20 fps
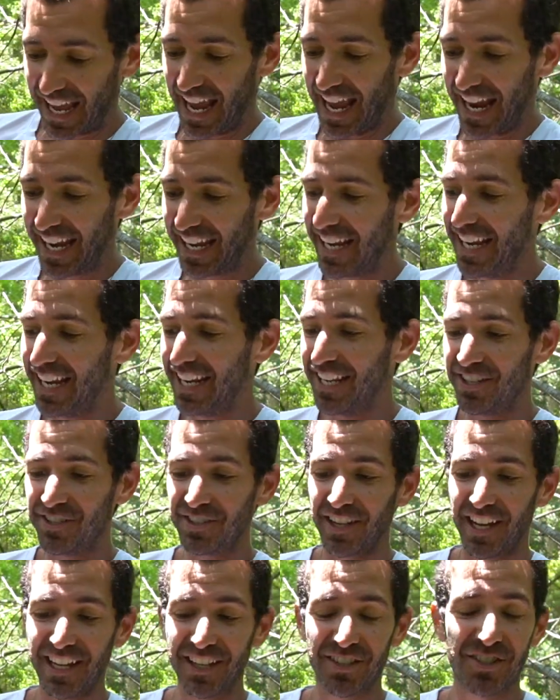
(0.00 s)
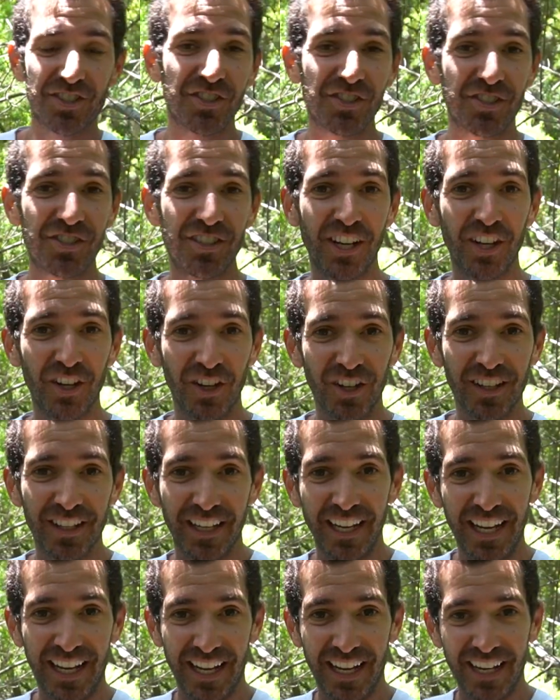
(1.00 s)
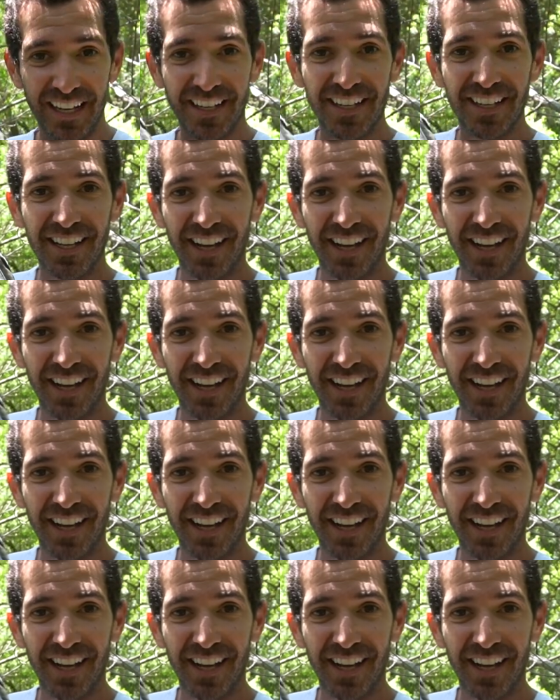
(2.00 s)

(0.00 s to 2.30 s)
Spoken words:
and it is like still in